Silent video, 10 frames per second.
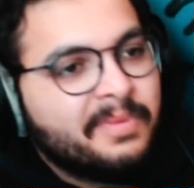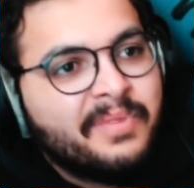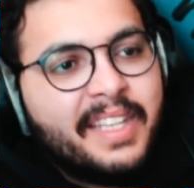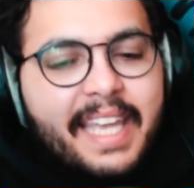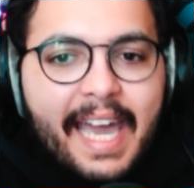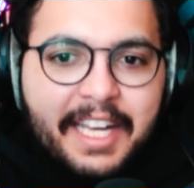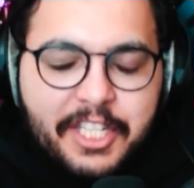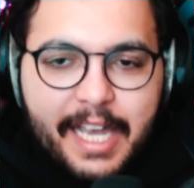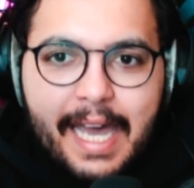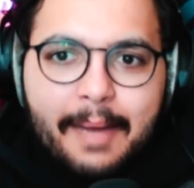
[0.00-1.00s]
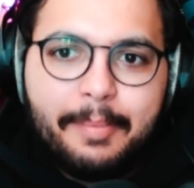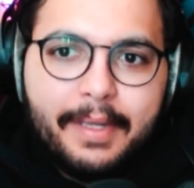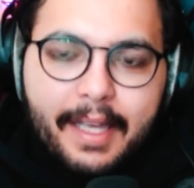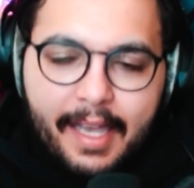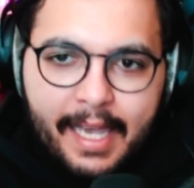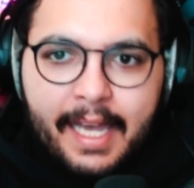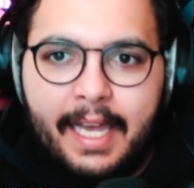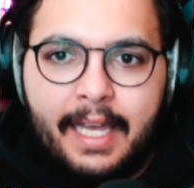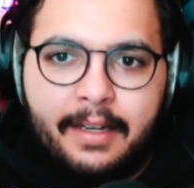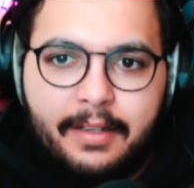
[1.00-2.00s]
Yeah, Chap
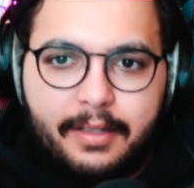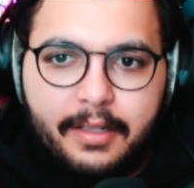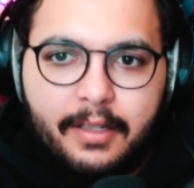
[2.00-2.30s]
and